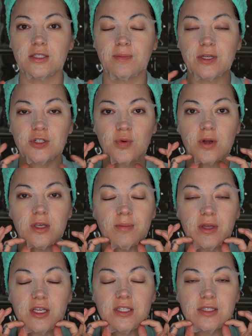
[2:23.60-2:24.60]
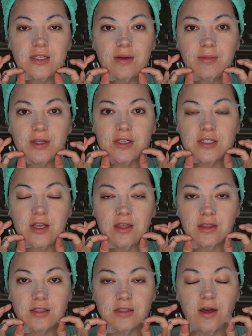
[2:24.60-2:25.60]
it's been 20 minutes. I'm gonna
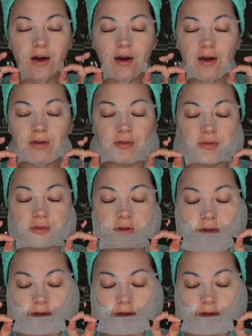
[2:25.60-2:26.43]
take this off.